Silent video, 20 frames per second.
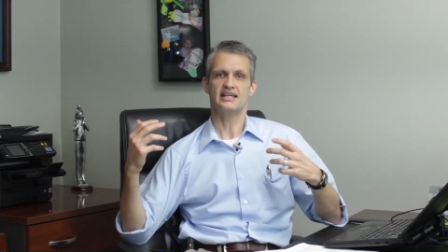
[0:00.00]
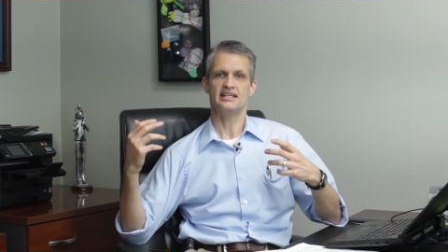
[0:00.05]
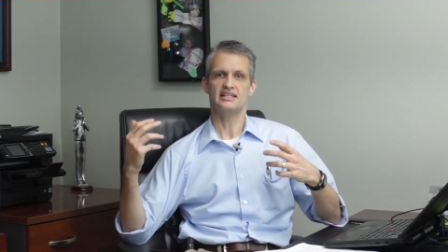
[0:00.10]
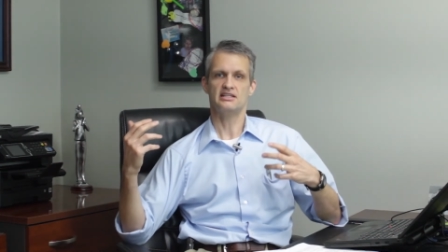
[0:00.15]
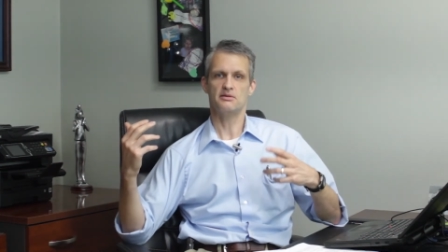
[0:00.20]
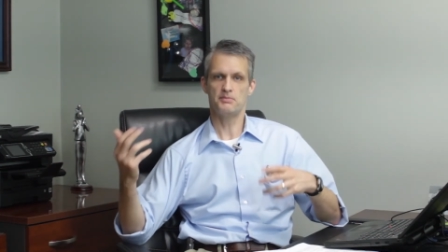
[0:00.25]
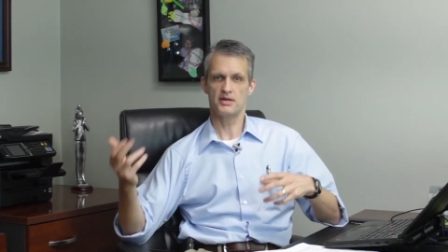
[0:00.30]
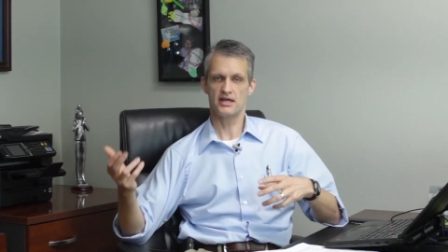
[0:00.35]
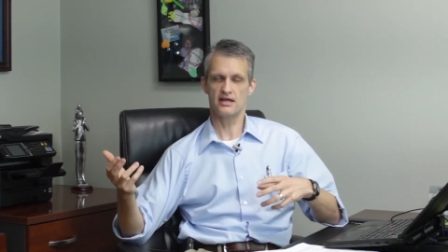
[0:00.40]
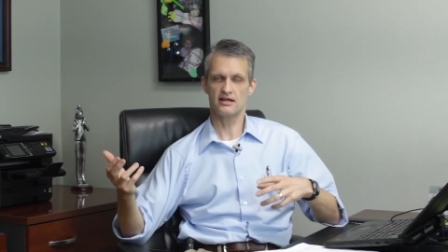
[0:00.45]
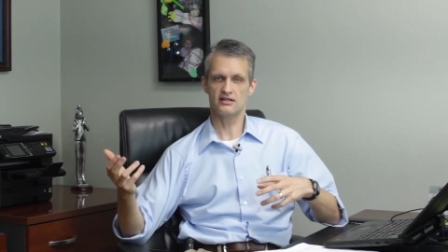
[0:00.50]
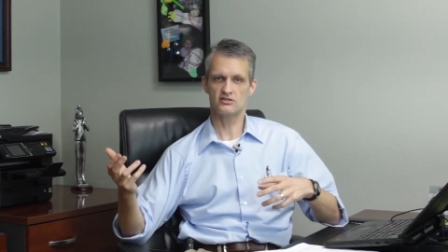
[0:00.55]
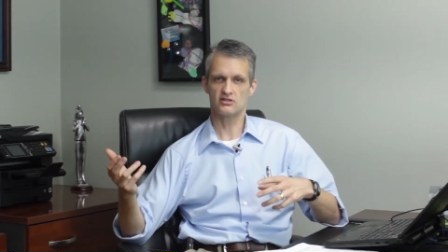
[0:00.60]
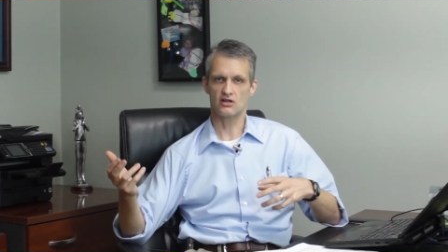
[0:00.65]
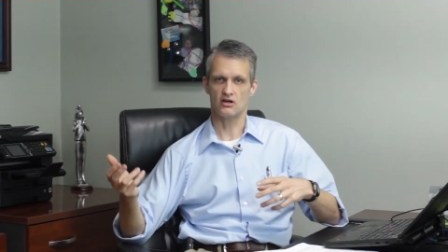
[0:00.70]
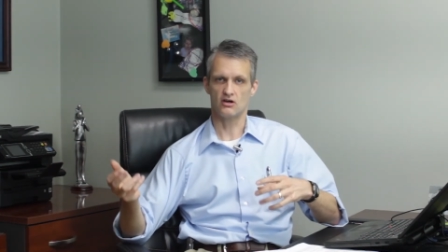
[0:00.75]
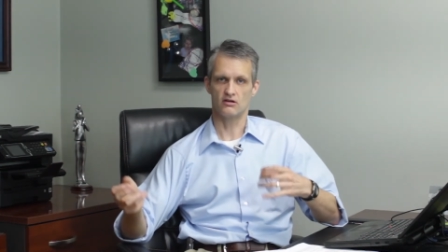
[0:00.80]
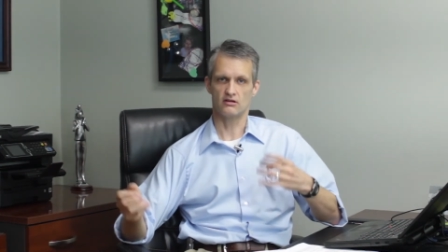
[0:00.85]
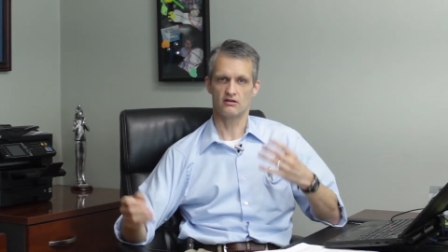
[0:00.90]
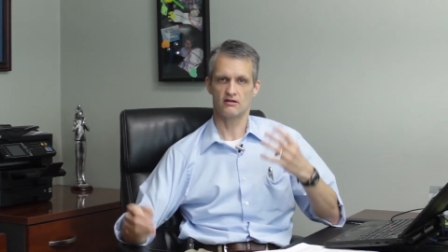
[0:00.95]
depends
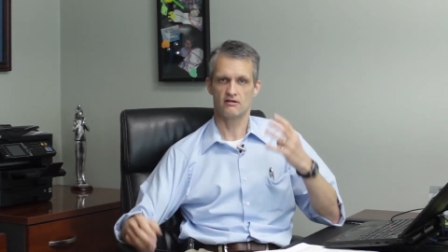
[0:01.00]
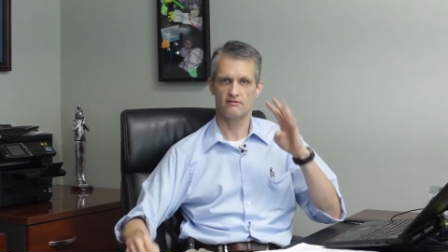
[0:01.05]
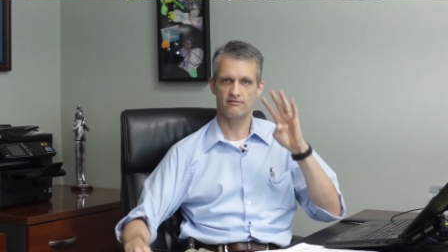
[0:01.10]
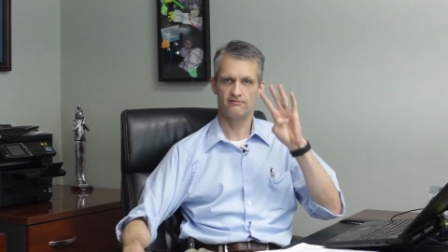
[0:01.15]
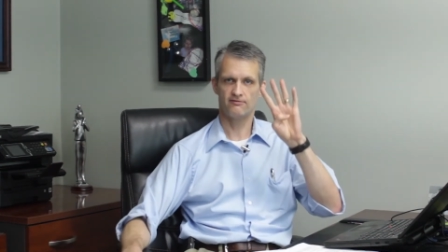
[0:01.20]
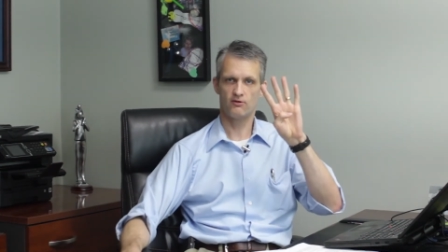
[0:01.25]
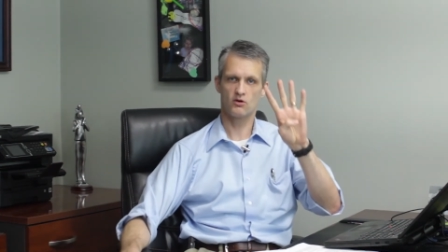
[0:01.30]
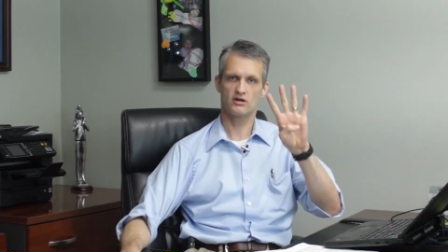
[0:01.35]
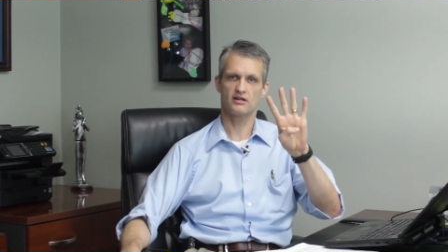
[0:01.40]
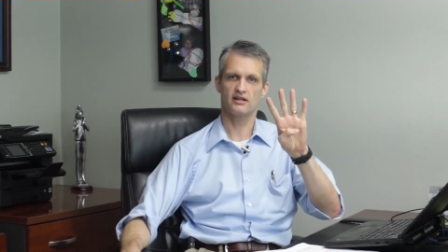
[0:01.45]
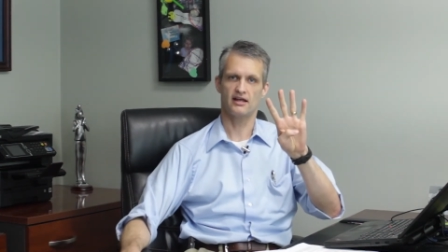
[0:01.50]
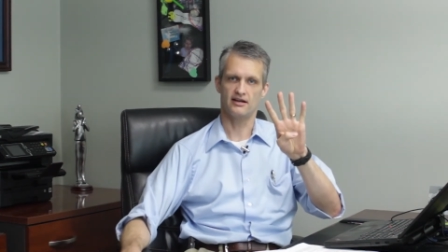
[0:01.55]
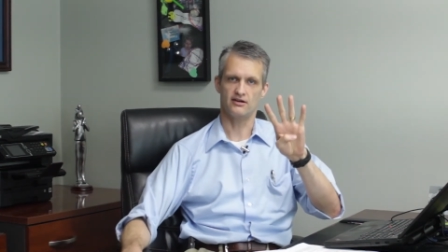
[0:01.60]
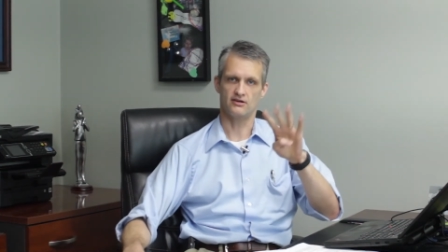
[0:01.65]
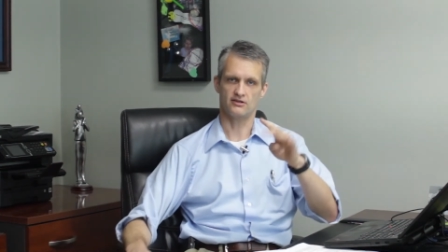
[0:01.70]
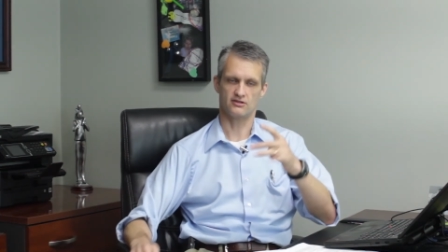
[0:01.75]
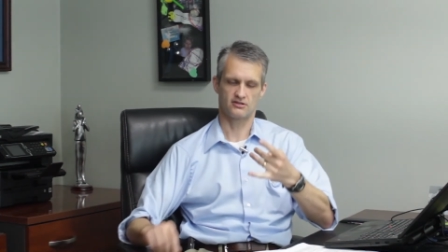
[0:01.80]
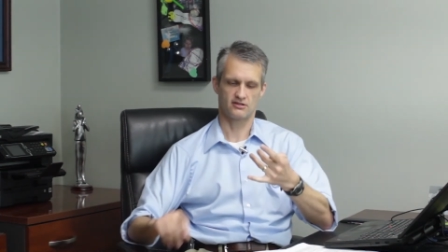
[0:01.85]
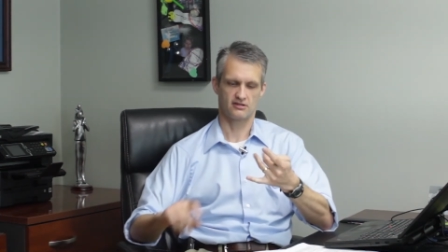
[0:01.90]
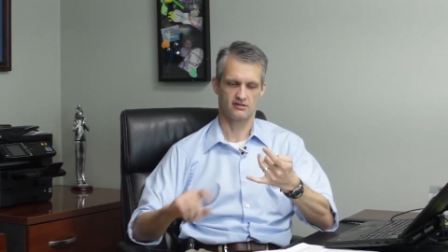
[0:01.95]
on four
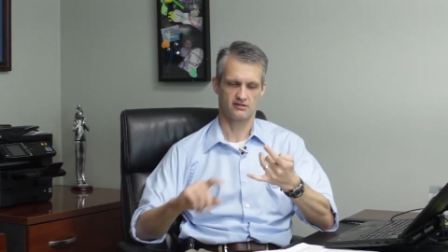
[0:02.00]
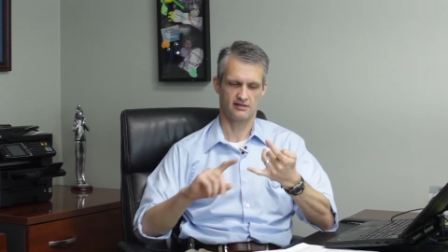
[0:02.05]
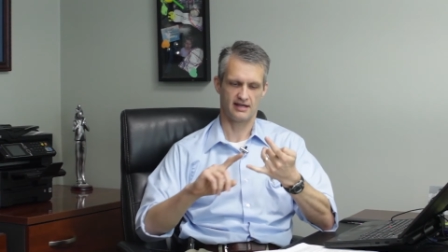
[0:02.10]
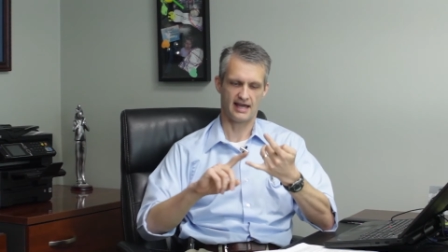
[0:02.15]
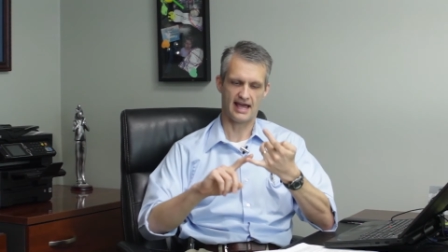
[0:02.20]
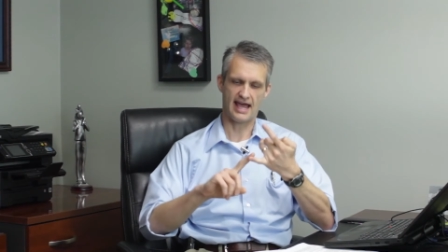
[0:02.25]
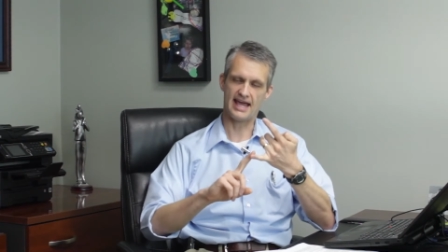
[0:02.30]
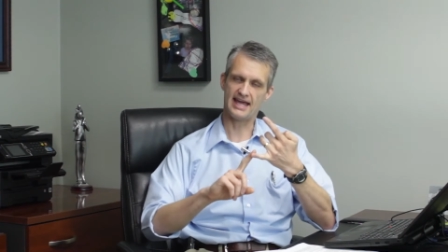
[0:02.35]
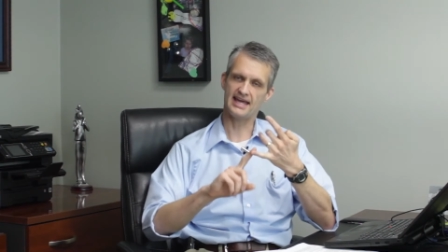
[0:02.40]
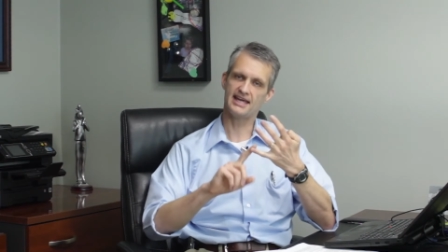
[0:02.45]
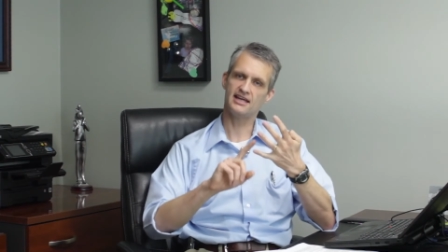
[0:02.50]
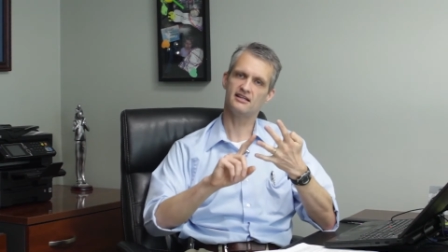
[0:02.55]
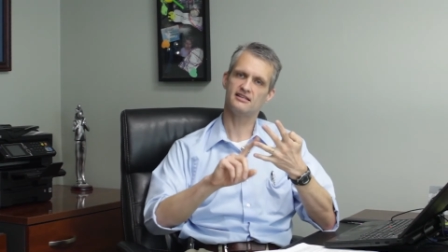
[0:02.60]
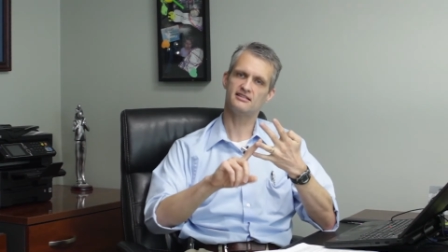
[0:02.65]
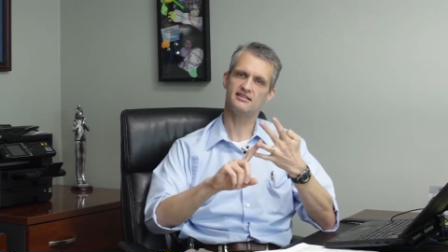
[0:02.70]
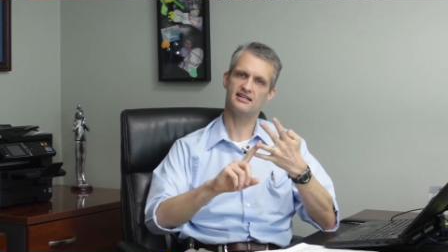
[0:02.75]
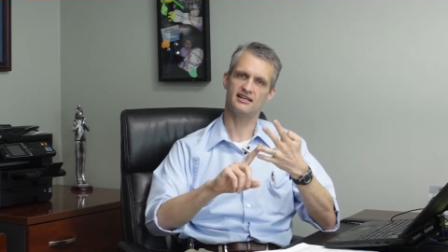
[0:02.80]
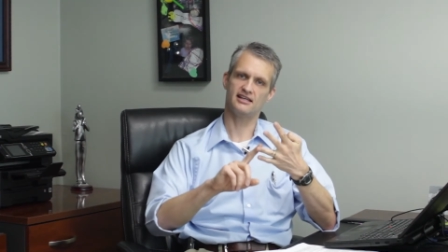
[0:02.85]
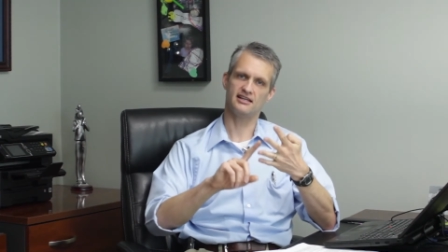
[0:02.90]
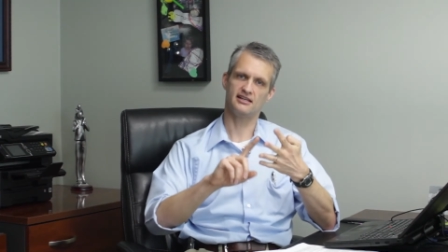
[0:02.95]
letters A,
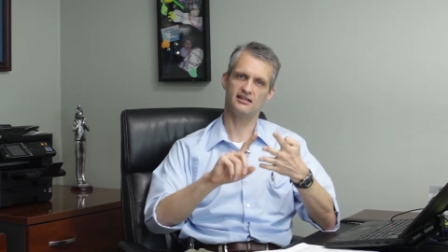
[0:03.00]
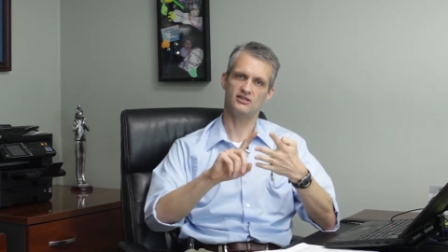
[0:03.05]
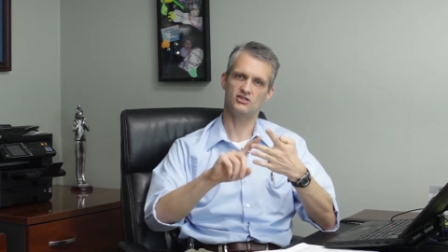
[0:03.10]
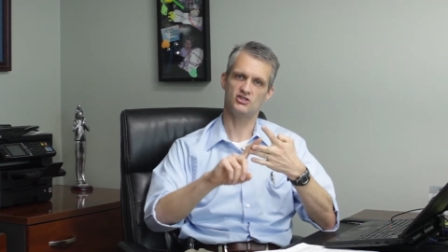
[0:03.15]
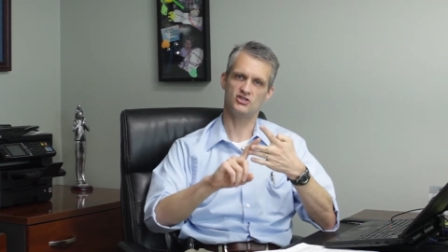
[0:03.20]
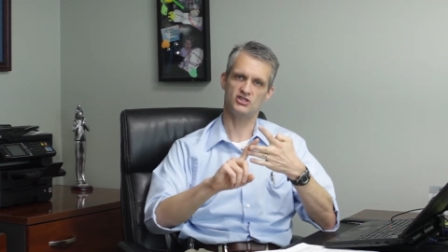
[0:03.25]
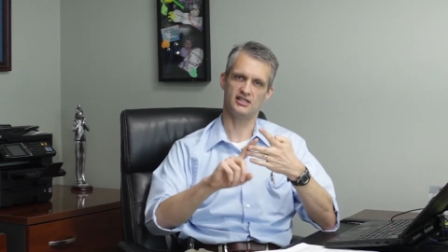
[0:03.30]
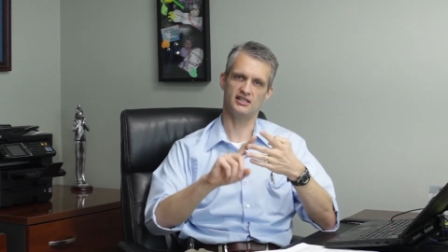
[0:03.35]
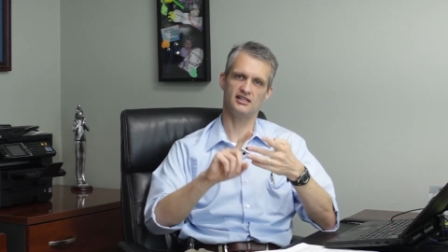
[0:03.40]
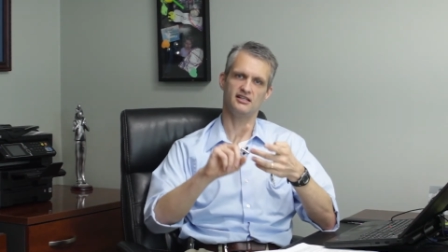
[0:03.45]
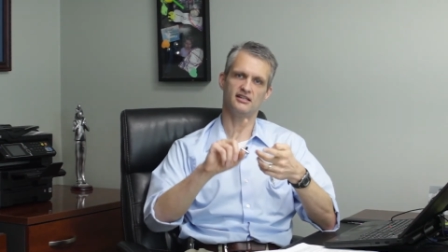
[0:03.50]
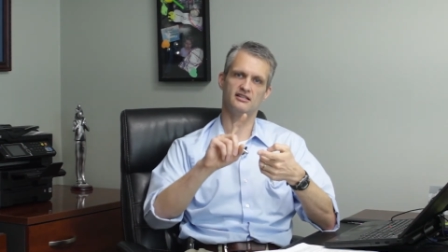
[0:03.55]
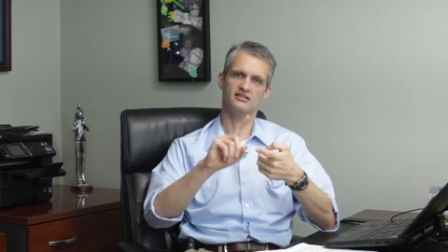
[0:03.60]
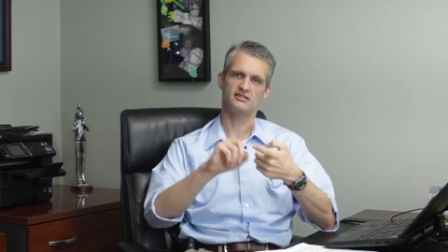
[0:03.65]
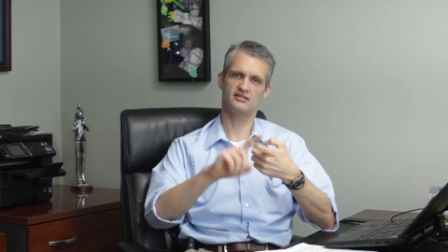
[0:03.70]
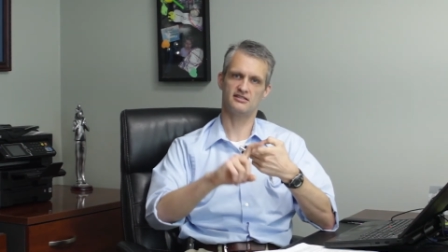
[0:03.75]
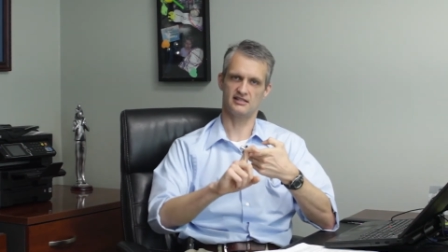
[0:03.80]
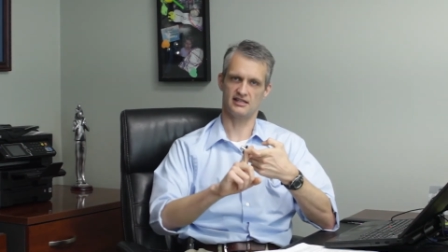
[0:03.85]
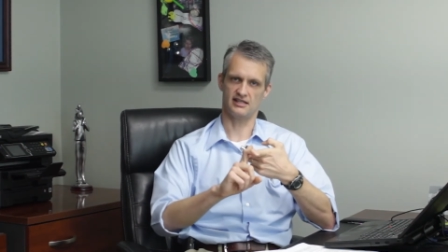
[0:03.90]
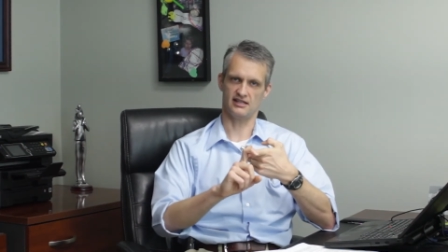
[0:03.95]
T, G, and
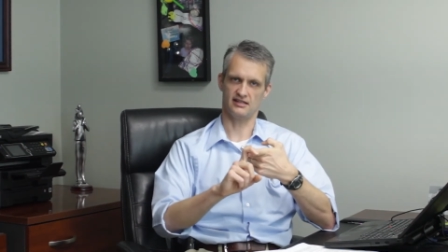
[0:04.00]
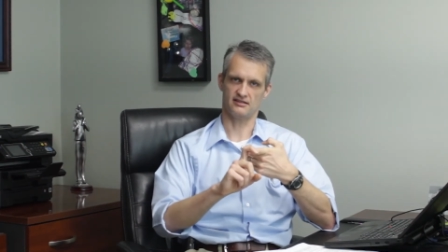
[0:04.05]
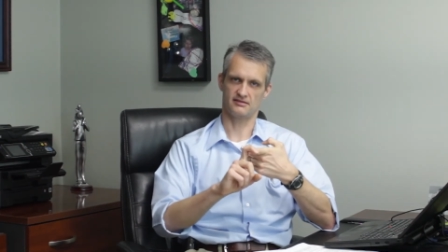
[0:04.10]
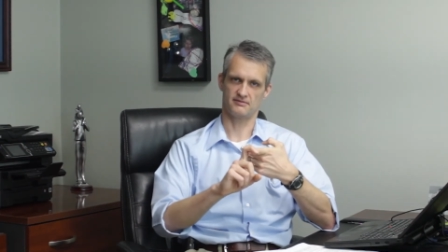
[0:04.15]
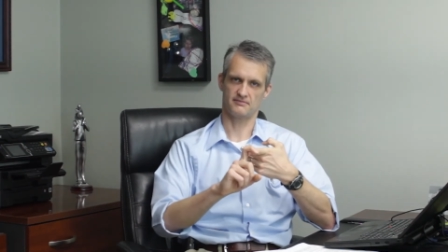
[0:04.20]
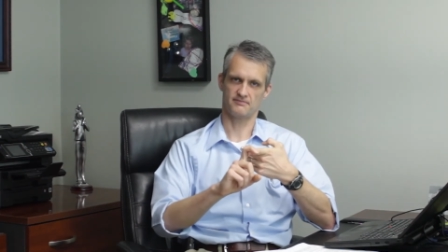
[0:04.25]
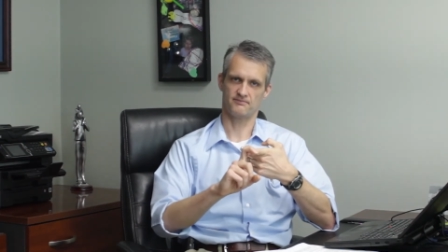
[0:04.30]
C.